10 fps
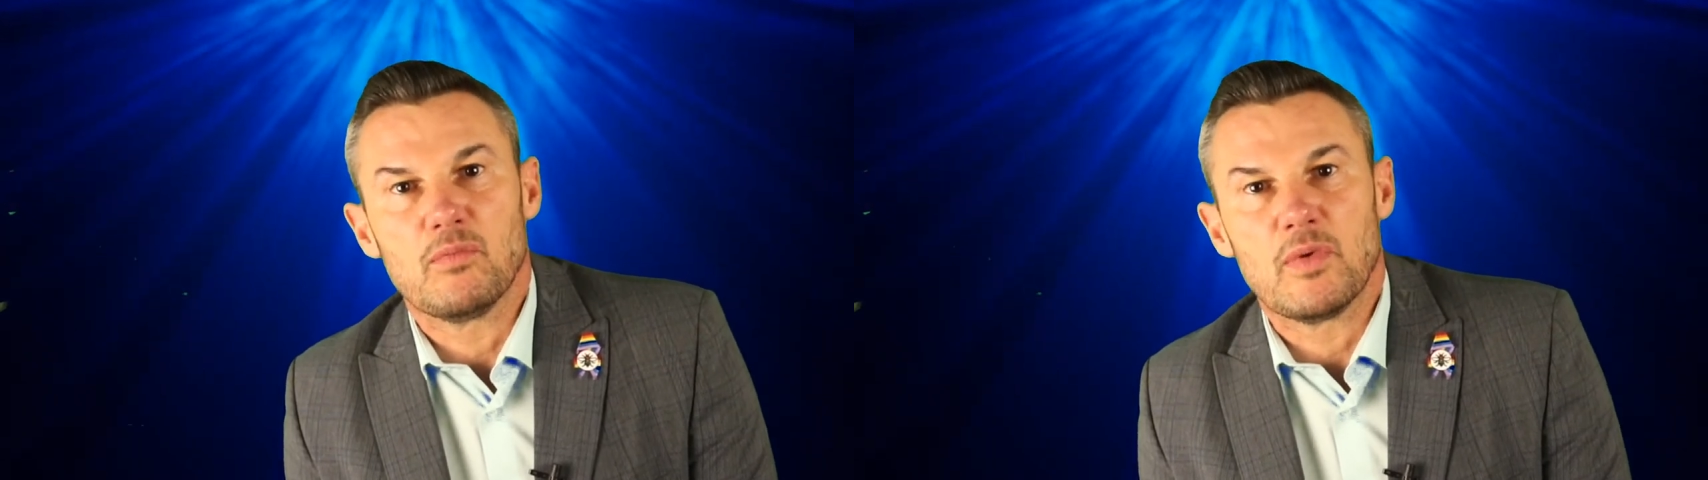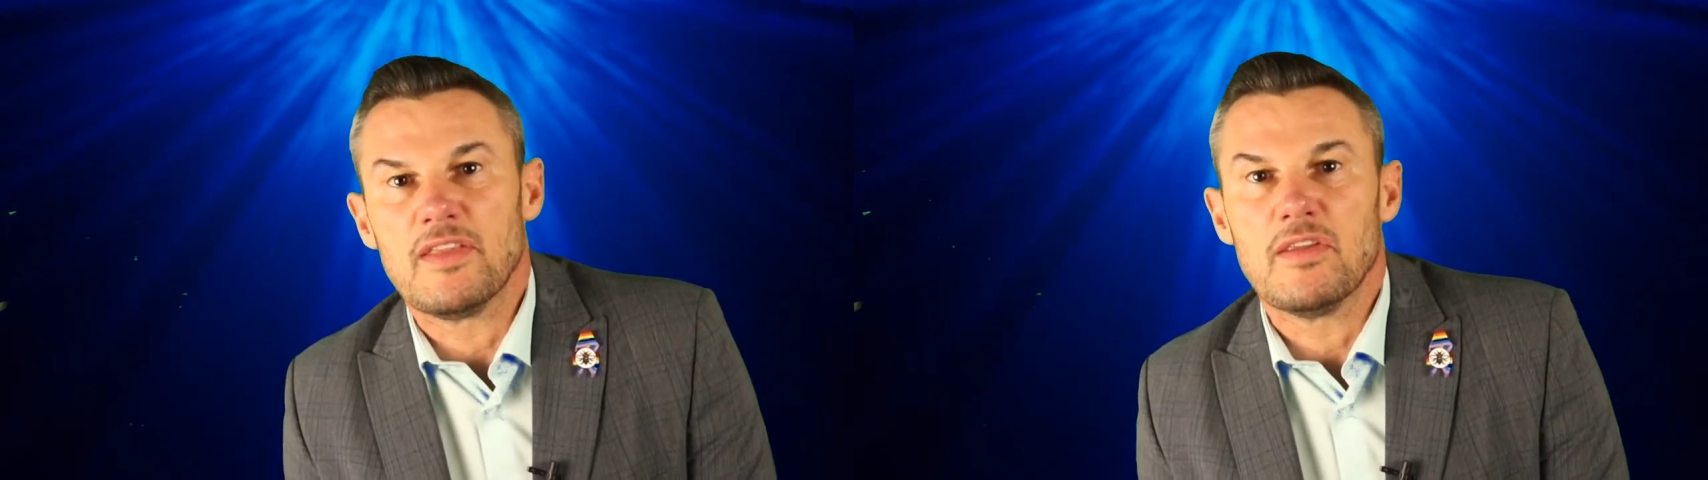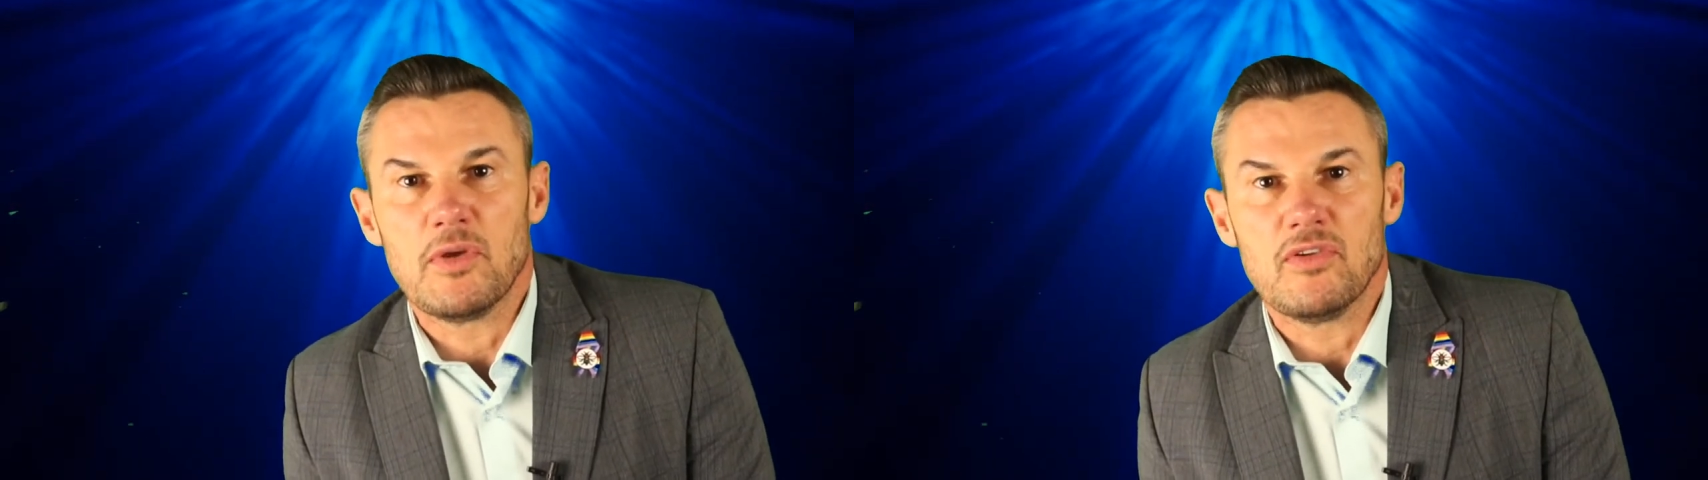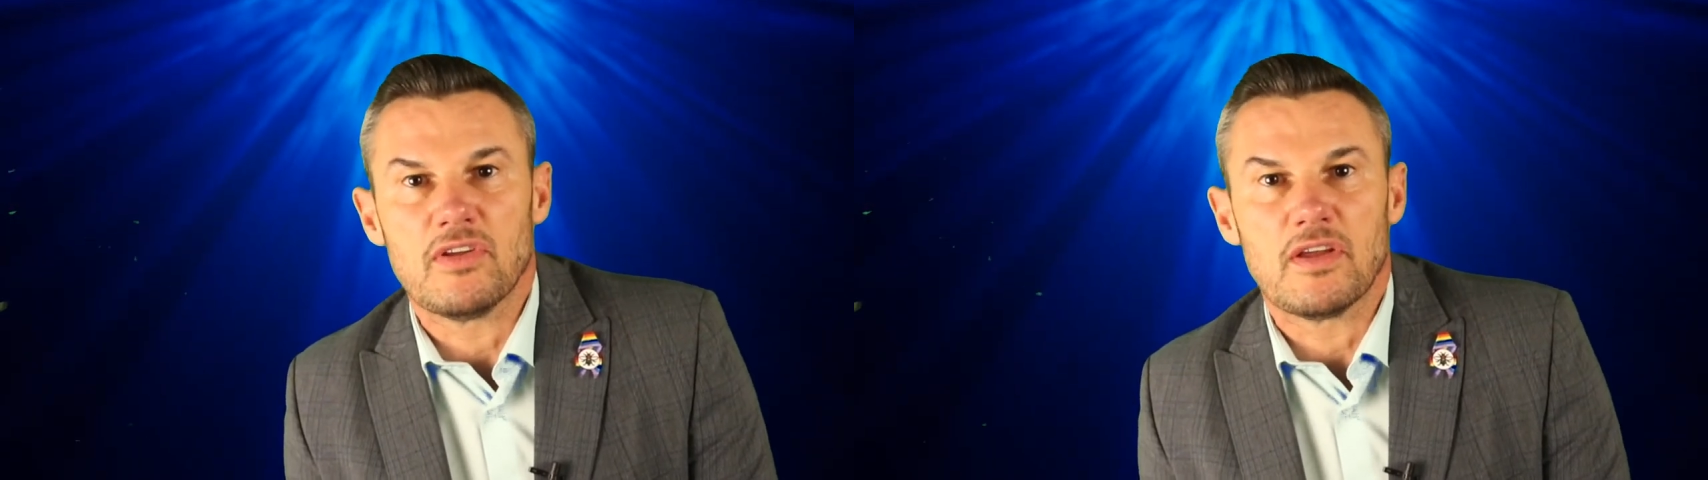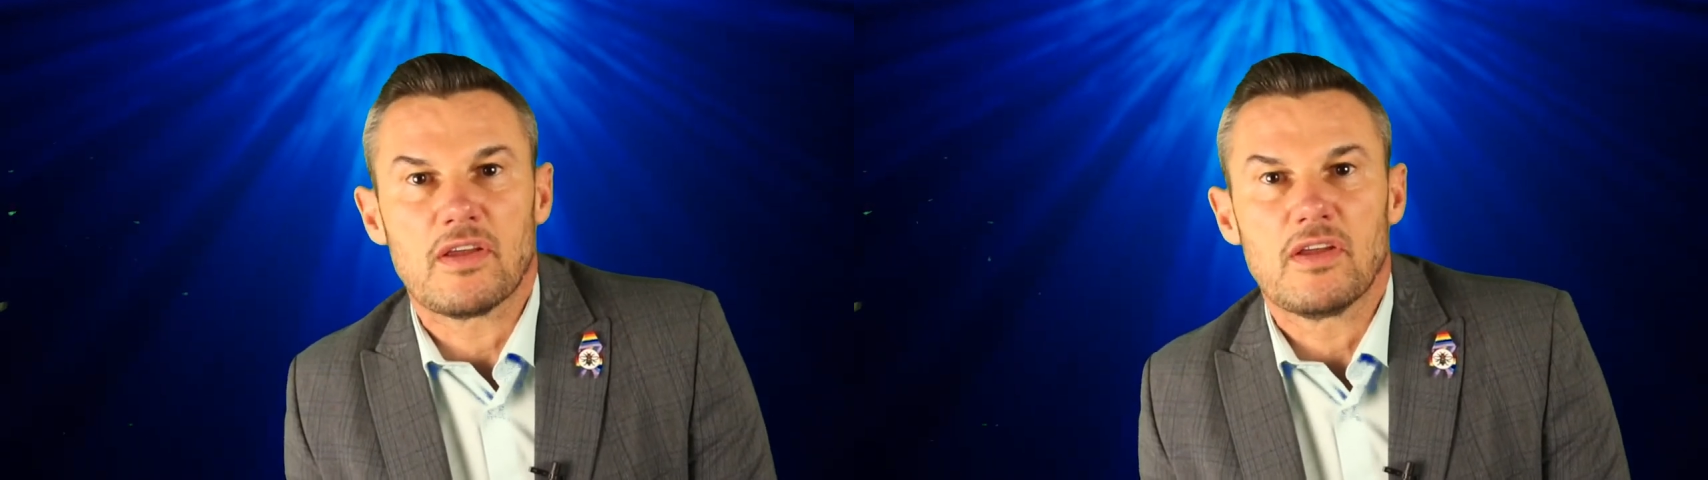within the
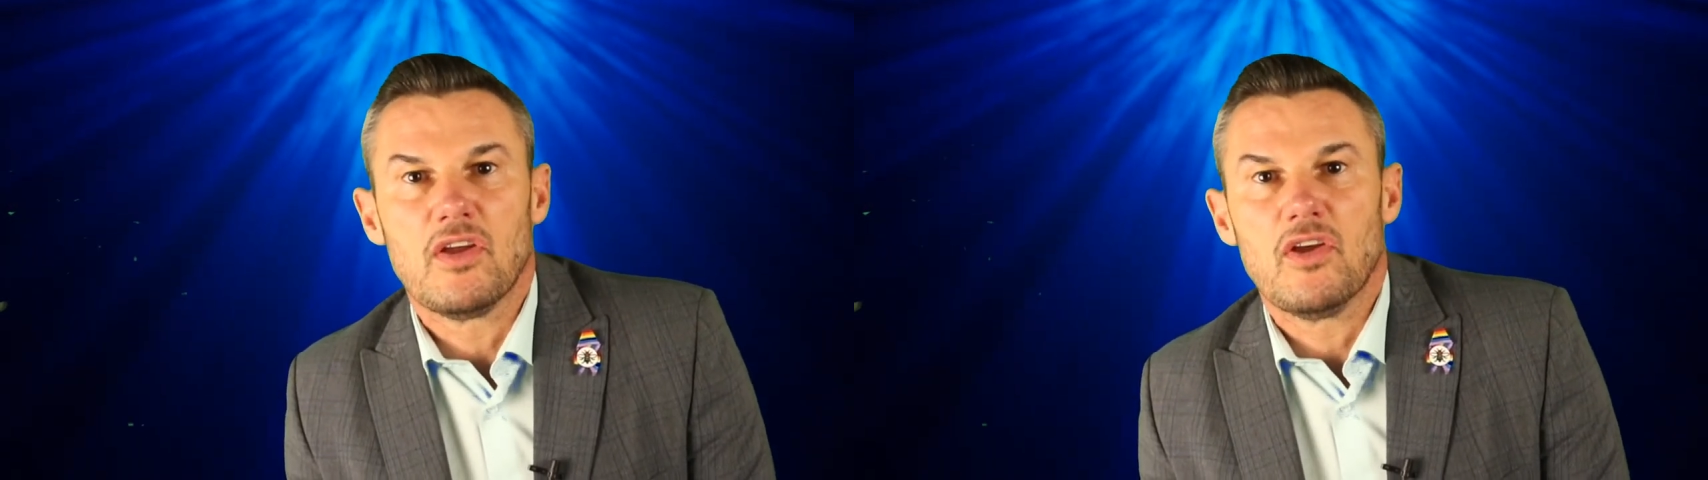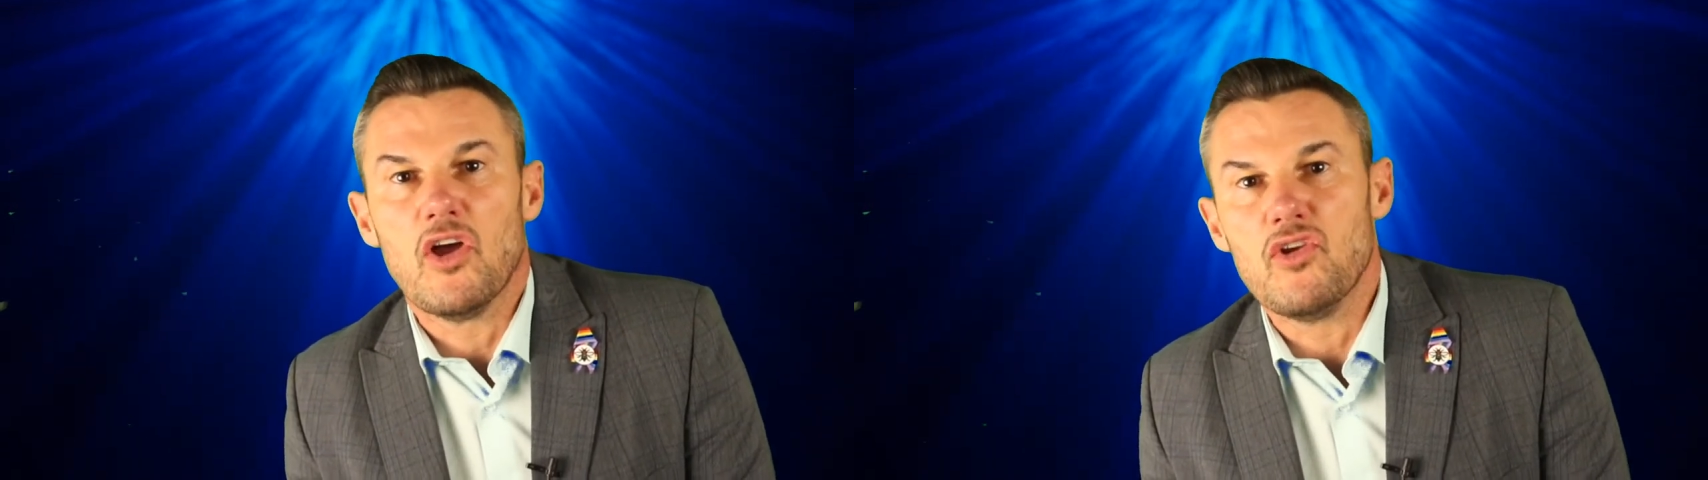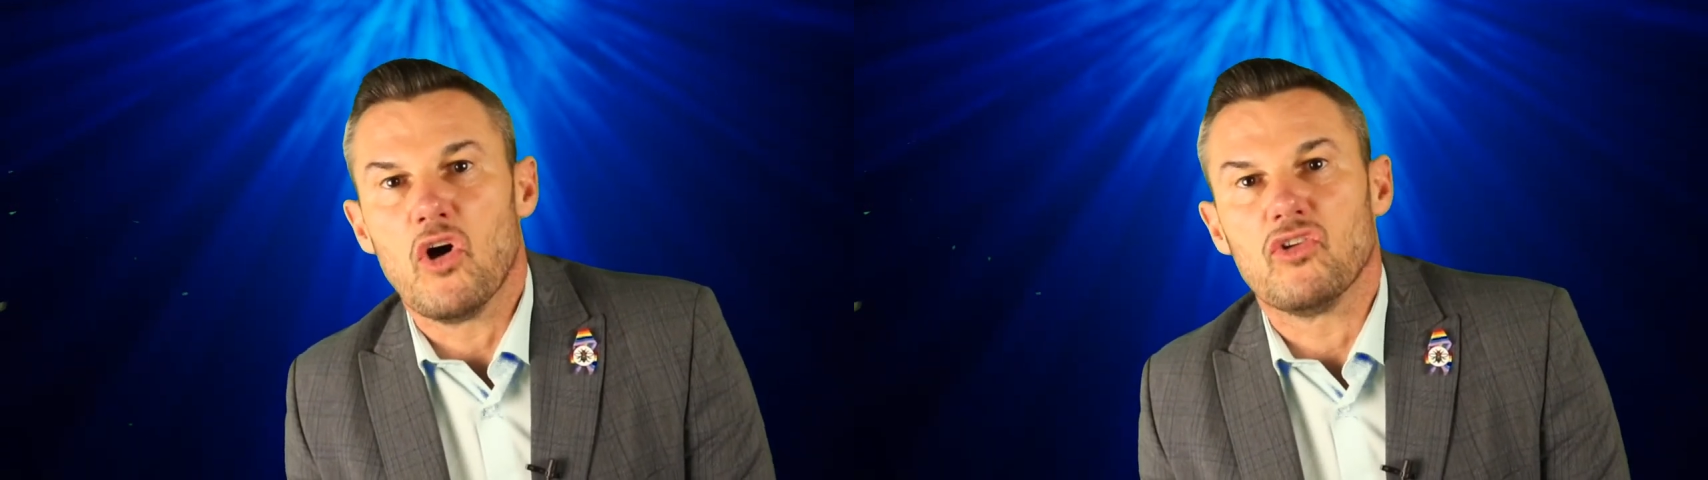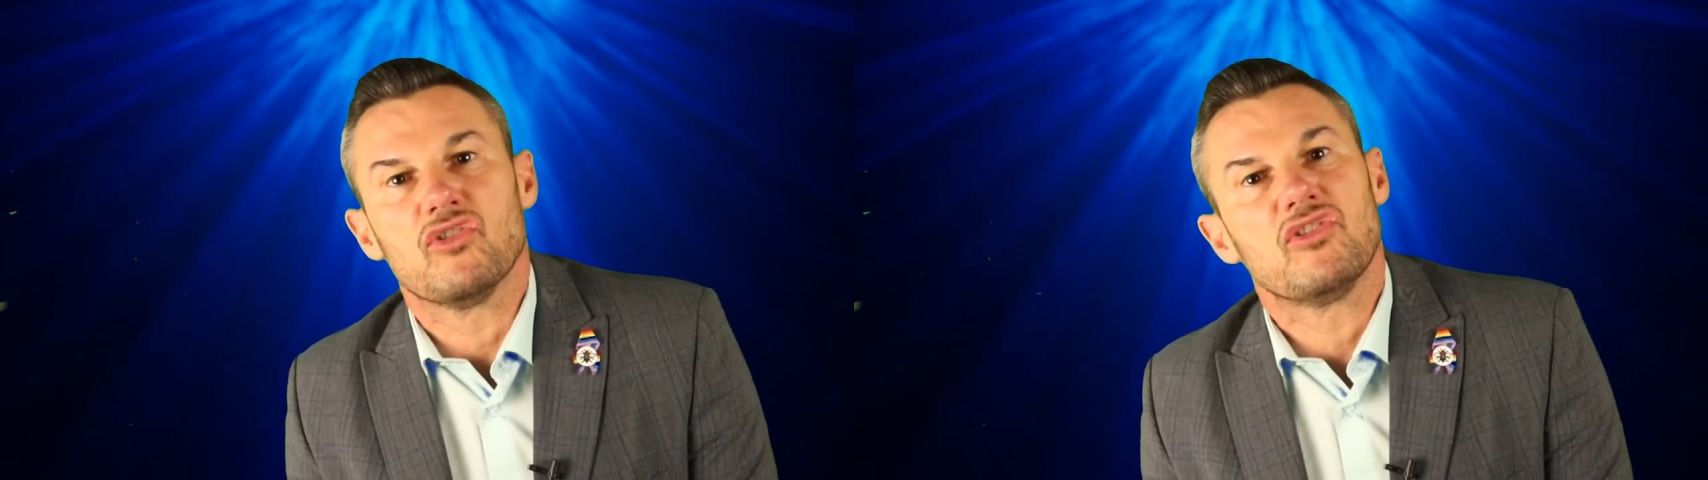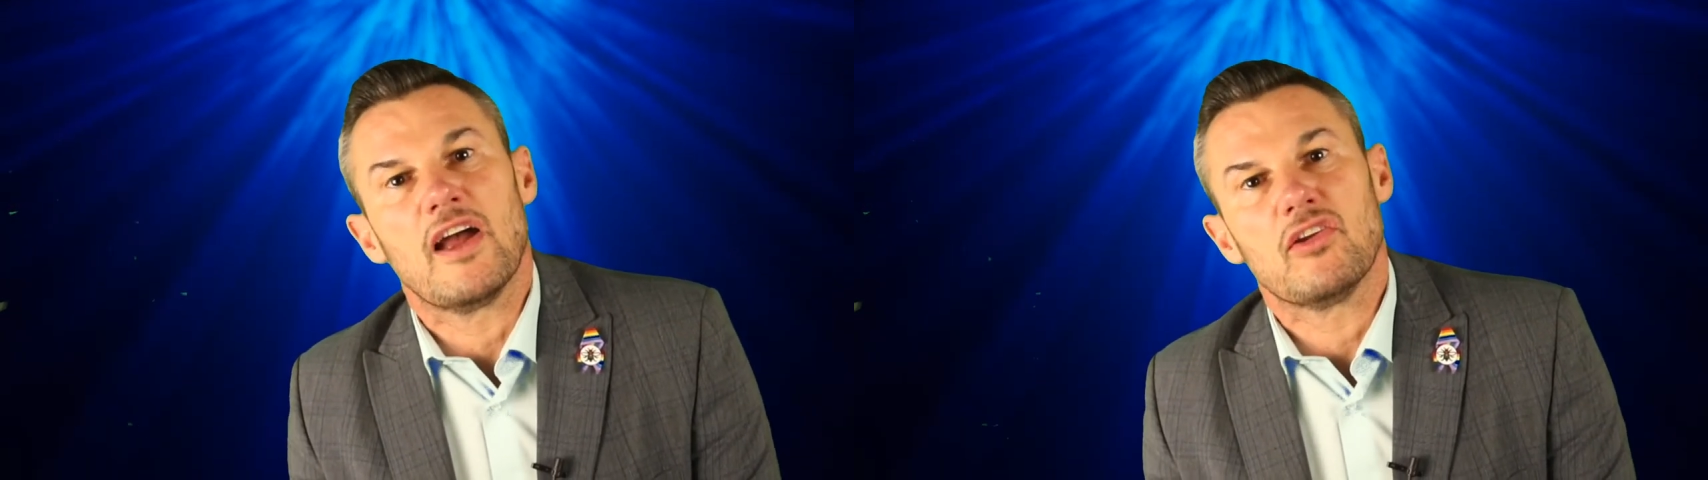music and not
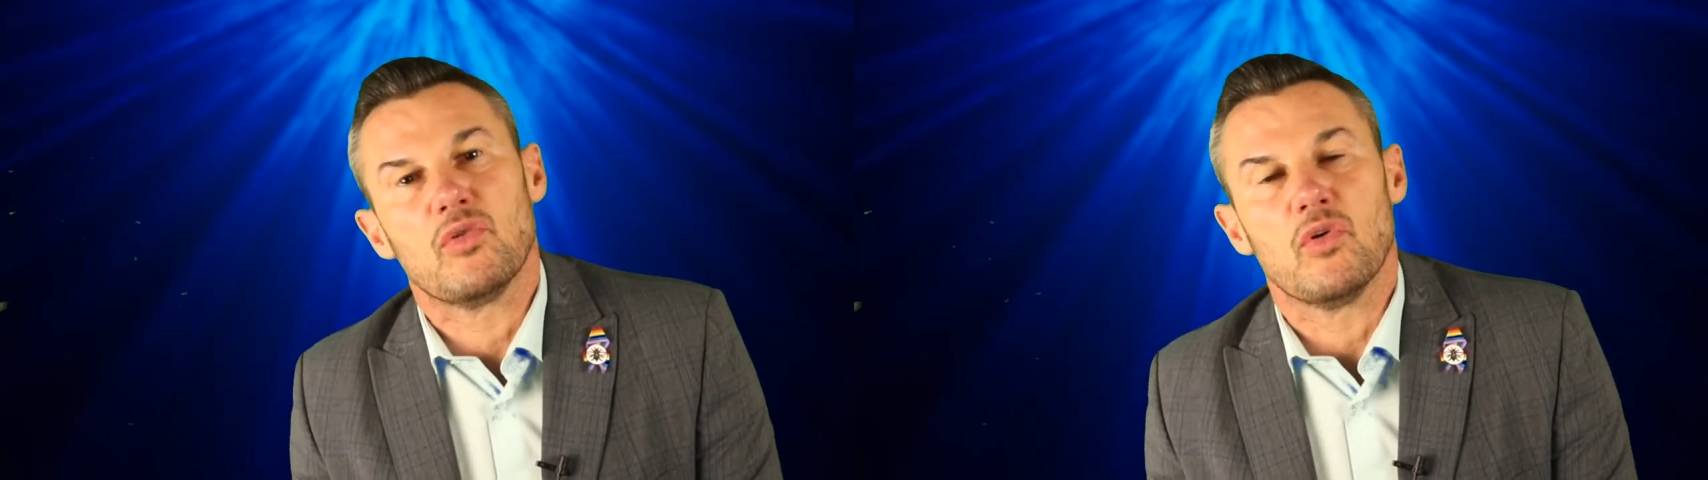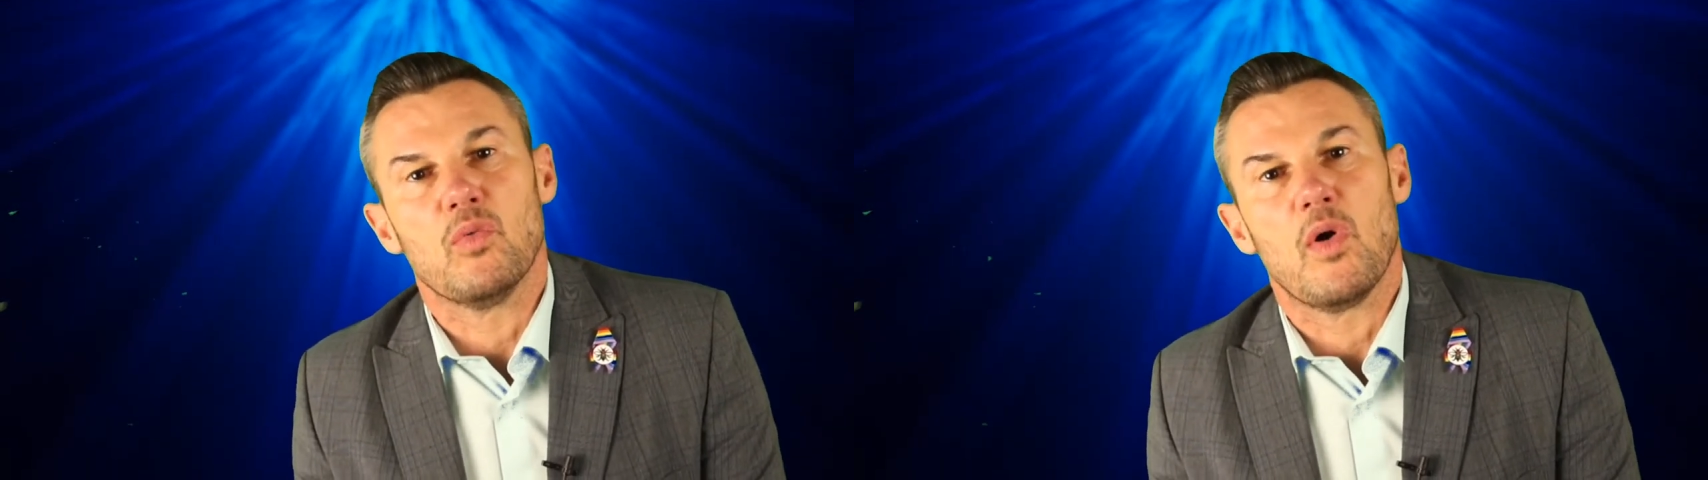just the actual